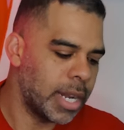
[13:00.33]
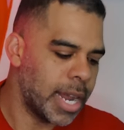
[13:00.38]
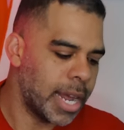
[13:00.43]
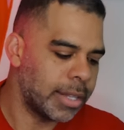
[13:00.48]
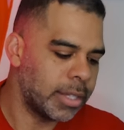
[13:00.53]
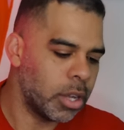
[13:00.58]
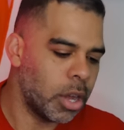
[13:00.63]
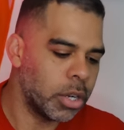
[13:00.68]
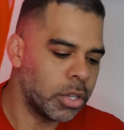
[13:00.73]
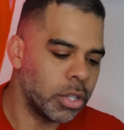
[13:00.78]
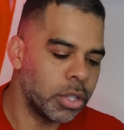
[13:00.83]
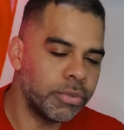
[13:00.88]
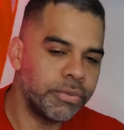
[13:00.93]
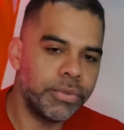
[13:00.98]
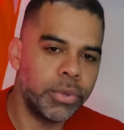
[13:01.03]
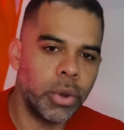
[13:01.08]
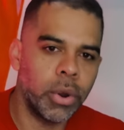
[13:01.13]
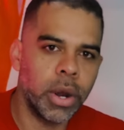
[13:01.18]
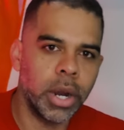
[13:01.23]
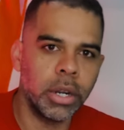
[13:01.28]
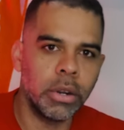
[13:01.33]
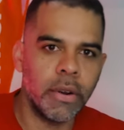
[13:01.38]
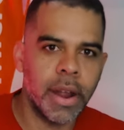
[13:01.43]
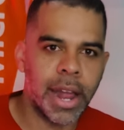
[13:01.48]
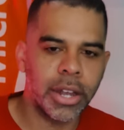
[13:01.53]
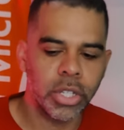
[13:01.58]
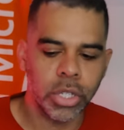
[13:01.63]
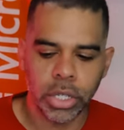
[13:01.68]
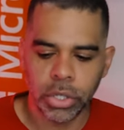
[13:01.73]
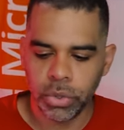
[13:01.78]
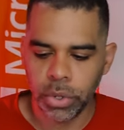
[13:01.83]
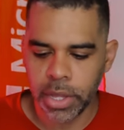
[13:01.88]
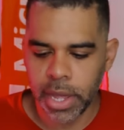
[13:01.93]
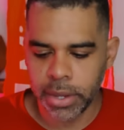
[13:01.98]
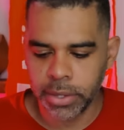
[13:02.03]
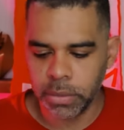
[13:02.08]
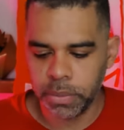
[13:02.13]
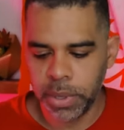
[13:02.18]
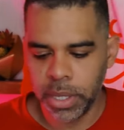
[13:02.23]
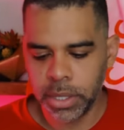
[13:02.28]
the desk onto the floor and crashed into a
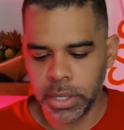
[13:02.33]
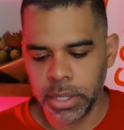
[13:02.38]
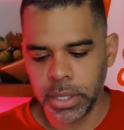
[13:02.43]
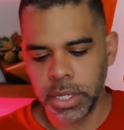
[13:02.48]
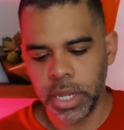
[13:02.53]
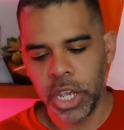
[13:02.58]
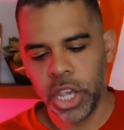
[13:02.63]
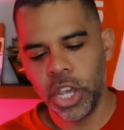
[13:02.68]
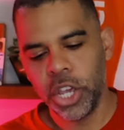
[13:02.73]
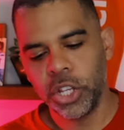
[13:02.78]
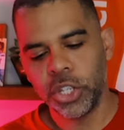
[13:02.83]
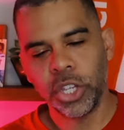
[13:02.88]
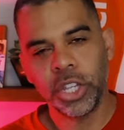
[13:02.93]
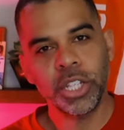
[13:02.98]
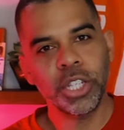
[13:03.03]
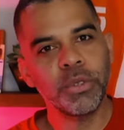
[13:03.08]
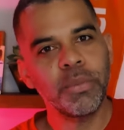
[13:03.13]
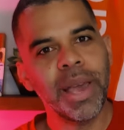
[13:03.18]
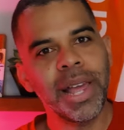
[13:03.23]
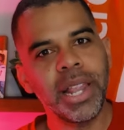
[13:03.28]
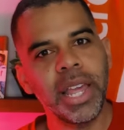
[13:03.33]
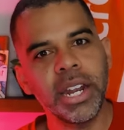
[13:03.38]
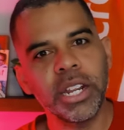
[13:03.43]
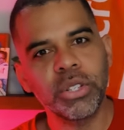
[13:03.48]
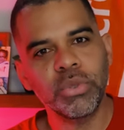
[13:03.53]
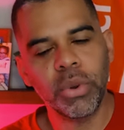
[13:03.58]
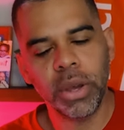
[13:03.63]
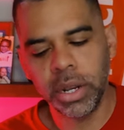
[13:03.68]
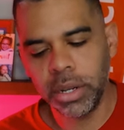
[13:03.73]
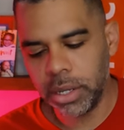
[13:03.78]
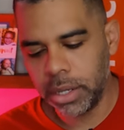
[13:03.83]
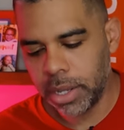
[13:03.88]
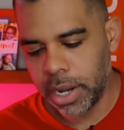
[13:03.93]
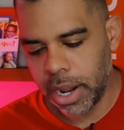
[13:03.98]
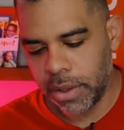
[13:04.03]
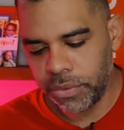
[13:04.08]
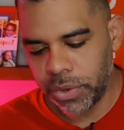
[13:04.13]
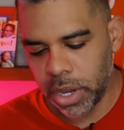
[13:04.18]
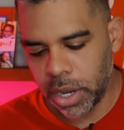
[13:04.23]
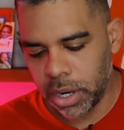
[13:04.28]
thousand pieces. So this is my latest one
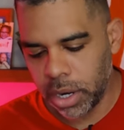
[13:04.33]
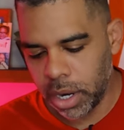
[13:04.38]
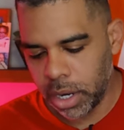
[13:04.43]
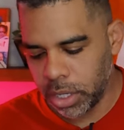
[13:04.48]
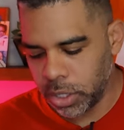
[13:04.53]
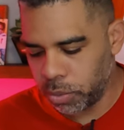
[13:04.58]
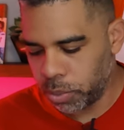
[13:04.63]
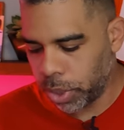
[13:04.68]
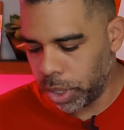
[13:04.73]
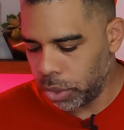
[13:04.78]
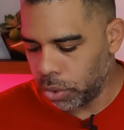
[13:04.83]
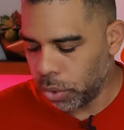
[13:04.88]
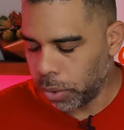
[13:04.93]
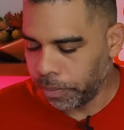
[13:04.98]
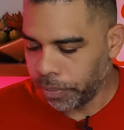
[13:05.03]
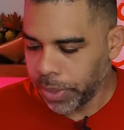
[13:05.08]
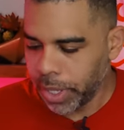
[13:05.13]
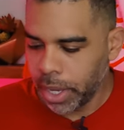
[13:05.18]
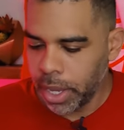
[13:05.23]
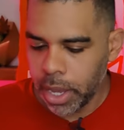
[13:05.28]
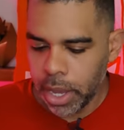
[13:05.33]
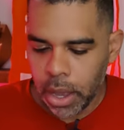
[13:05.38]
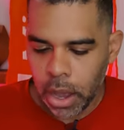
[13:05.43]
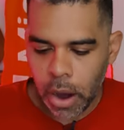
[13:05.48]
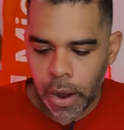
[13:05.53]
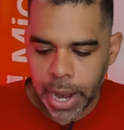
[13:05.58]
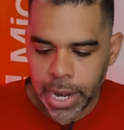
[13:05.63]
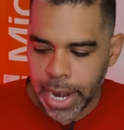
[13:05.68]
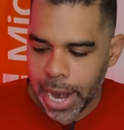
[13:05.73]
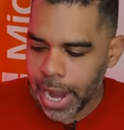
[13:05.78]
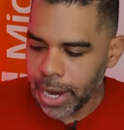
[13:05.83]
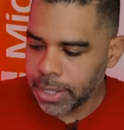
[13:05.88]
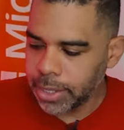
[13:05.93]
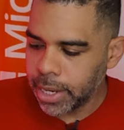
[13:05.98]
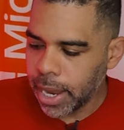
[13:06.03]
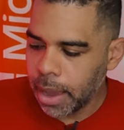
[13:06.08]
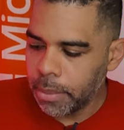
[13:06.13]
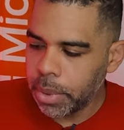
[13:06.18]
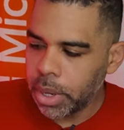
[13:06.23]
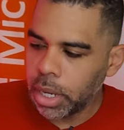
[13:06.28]
that I've done, and it's pretty cool. All right,
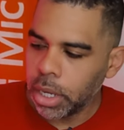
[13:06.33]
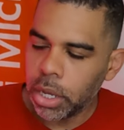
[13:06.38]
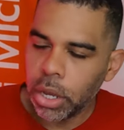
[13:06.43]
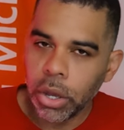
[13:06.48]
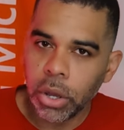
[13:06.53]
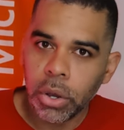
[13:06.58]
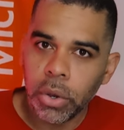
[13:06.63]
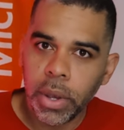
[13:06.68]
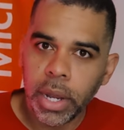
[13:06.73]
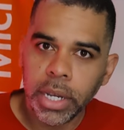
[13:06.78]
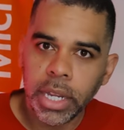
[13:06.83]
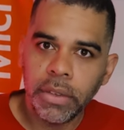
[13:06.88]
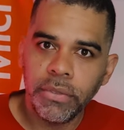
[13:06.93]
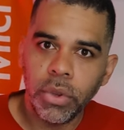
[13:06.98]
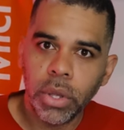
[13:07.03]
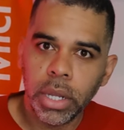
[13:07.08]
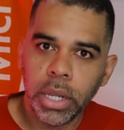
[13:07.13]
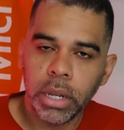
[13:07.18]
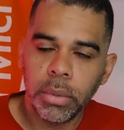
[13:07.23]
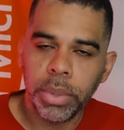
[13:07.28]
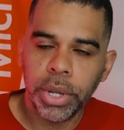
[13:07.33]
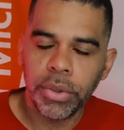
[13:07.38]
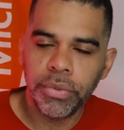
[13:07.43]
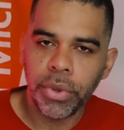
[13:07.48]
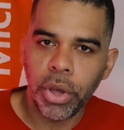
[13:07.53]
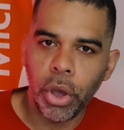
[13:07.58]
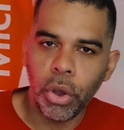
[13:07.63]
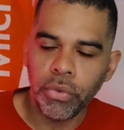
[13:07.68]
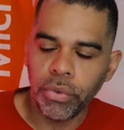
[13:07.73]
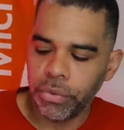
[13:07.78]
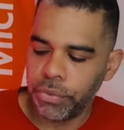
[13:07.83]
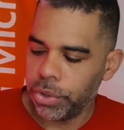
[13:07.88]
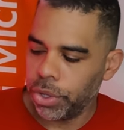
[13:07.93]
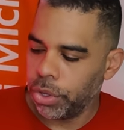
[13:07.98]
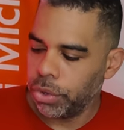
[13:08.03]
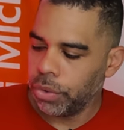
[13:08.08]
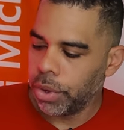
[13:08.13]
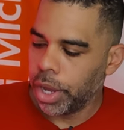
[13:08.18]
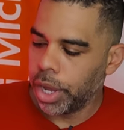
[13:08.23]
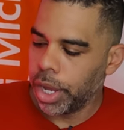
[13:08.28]
next I'm going to go and give you a little bit of
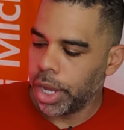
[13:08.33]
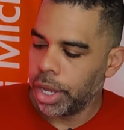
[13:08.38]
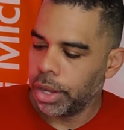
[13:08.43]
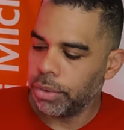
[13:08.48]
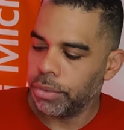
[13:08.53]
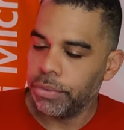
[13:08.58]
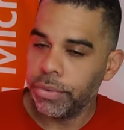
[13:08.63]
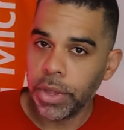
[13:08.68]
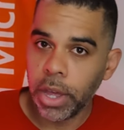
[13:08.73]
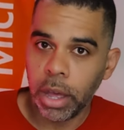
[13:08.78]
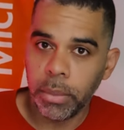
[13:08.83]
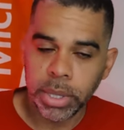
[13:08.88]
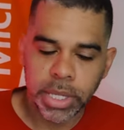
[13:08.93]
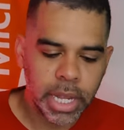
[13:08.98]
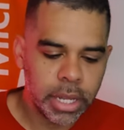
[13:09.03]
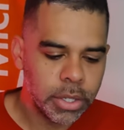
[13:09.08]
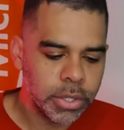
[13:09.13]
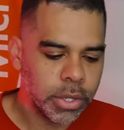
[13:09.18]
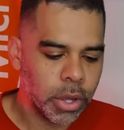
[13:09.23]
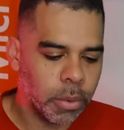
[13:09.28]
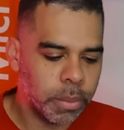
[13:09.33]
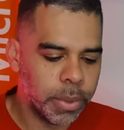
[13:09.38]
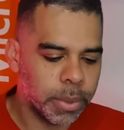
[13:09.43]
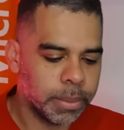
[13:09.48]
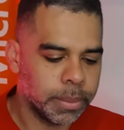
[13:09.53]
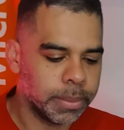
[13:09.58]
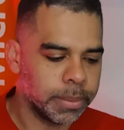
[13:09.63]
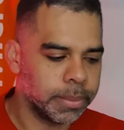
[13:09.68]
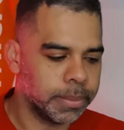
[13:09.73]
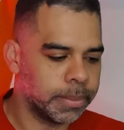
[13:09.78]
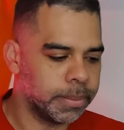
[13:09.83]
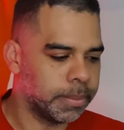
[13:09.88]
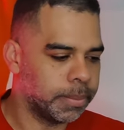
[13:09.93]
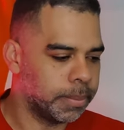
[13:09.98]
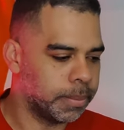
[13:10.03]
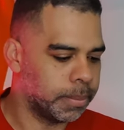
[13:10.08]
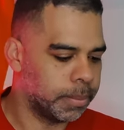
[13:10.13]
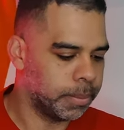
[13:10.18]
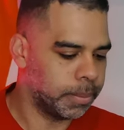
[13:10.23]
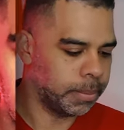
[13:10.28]
overview of the Hubble telescope.
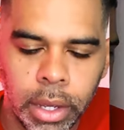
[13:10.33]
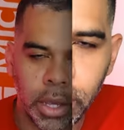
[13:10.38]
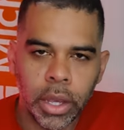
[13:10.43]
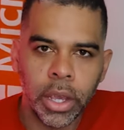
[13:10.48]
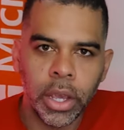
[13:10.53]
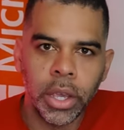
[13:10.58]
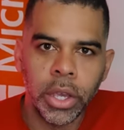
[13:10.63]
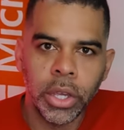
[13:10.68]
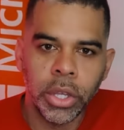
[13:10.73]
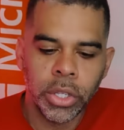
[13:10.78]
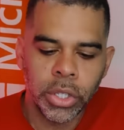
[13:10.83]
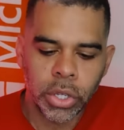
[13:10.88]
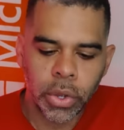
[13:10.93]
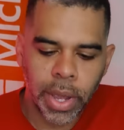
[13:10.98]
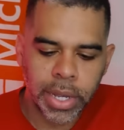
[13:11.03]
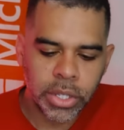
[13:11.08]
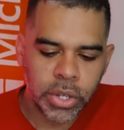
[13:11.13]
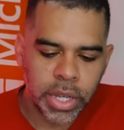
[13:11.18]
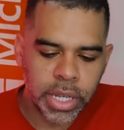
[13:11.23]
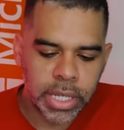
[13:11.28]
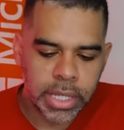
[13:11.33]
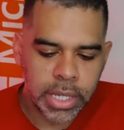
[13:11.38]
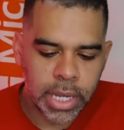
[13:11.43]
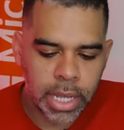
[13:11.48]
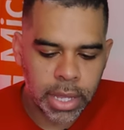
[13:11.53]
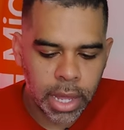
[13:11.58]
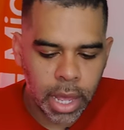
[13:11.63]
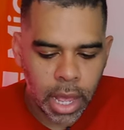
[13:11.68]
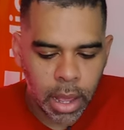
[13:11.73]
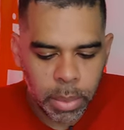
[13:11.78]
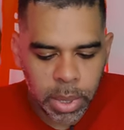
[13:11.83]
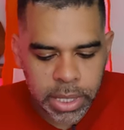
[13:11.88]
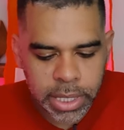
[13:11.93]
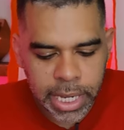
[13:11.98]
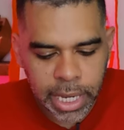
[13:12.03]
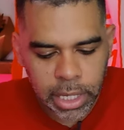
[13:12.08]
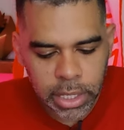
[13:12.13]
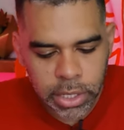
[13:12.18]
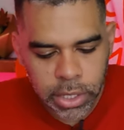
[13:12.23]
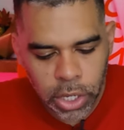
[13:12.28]
So as you can see, the Hubble
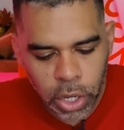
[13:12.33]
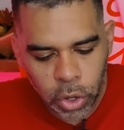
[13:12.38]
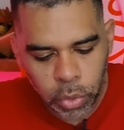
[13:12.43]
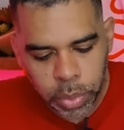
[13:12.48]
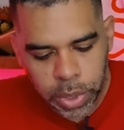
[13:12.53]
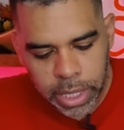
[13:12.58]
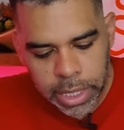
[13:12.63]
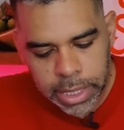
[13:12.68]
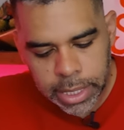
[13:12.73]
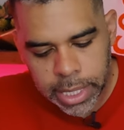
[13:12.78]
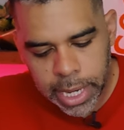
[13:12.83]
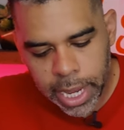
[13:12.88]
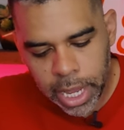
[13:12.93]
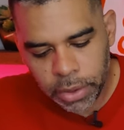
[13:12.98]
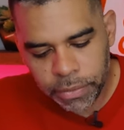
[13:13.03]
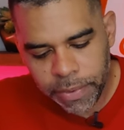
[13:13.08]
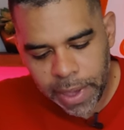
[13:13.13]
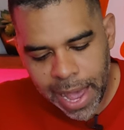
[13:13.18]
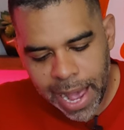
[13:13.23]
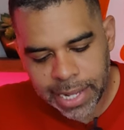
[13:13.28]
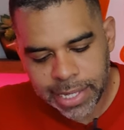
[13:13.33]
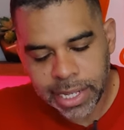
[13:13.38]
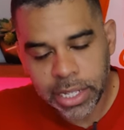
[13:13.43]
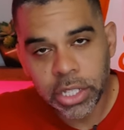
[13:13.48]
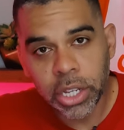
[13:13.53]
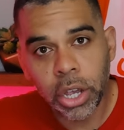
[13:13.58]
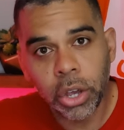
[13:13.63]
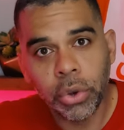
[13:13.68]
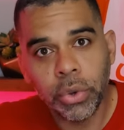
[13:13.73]
telescope itself has its